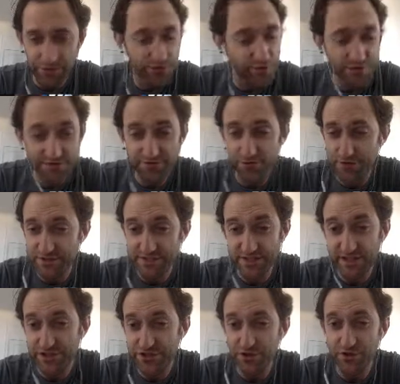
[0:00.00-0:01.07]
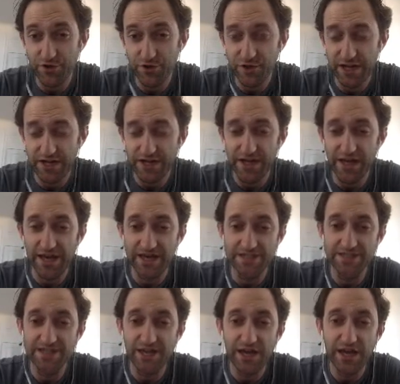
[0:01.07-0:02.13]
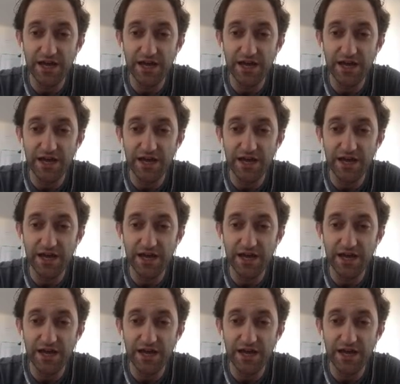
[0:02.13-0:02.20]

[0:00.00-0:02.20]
Of course, Force of Nature no longer has